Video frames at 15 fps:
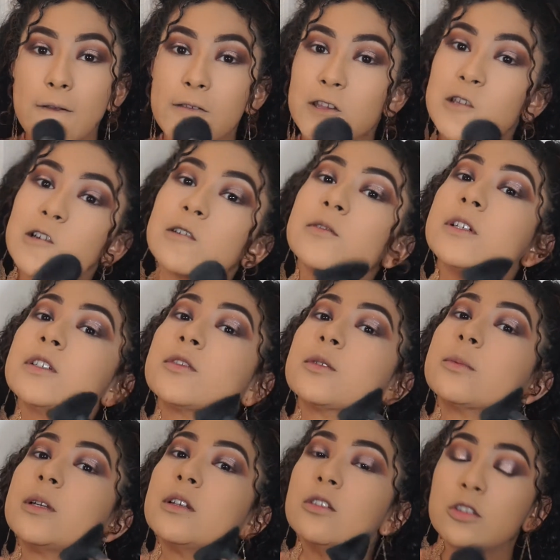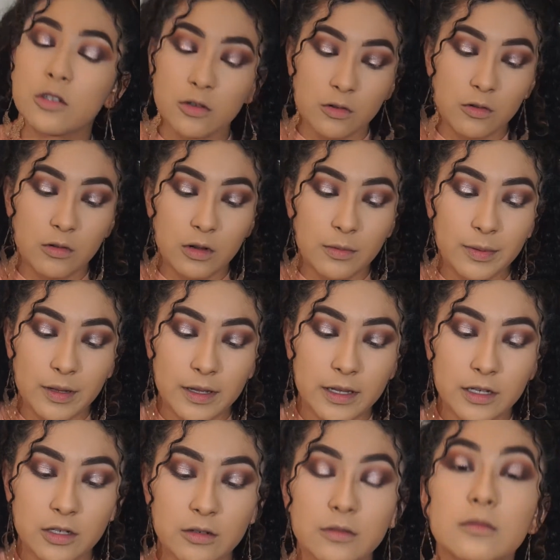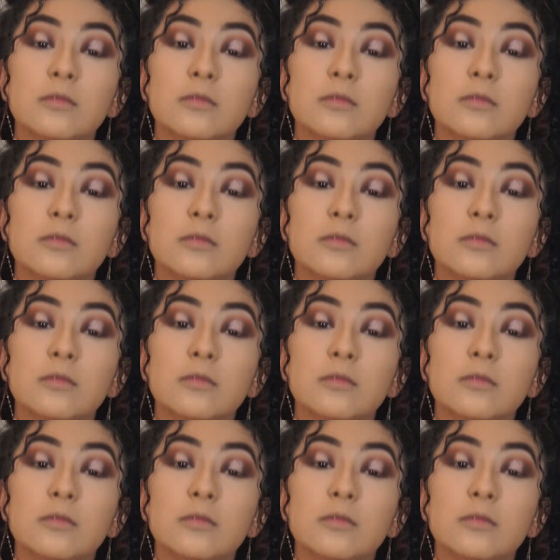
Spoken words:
surface for me to apply it.